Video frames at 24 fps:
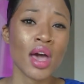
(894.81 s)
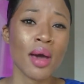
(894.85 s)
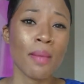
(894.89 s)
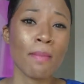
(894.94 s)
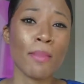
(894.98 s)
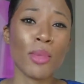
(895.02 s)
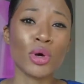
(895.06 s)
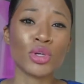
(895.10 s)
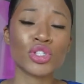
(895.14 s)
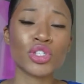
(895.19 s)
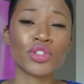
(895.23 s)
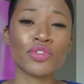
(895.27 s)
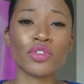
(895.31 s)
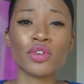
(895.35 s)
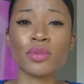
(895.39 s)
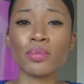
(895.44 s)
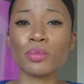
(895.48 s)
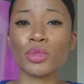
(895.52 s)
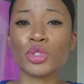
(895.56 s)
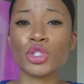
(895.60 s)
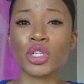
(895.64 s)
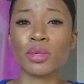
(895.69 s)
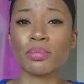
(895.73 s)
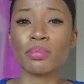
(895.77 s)
Most of
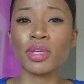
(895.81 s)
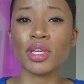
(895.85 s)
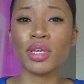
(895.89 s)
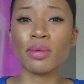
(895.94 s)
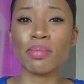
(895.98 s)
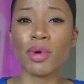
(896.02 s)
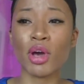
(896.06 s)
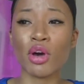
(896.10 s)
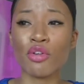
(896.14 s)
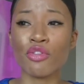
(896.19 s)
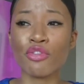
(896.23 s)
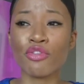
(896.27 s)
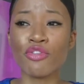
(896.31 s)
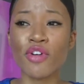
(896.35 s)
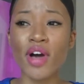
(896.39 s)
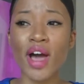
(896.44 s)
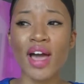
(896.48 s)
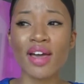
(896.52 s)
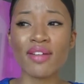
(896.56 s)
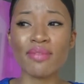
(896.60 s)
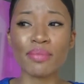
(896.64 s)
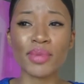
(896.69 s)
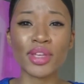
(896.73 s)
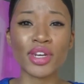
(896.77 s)
them took me about
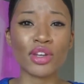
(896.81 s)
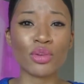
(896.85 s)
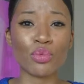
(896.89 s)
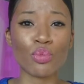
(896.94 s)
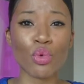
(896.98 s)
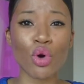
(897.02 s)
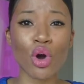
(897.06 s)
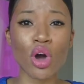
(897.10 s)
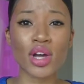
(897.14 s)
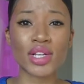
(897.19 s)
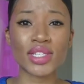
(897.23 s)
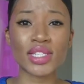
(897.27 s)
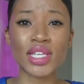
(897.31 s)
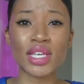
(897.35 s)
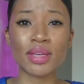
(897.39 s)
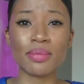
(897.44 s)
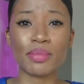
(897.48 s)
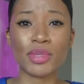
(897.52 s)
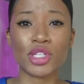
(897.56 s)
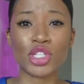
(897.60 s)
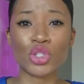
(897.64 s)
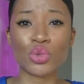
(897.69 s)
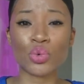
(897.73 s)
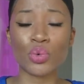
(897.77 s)
5-minute walks in
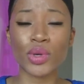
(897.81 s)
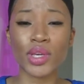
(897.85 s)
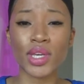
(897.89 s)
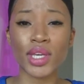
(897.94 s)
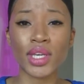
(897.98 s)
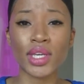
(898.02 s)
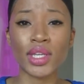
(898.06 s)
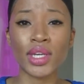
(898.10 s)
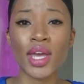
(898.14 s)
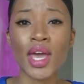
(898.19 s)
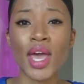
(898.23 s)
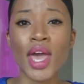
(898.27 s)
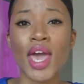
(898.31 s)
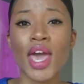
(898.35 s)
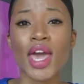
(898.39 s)
between,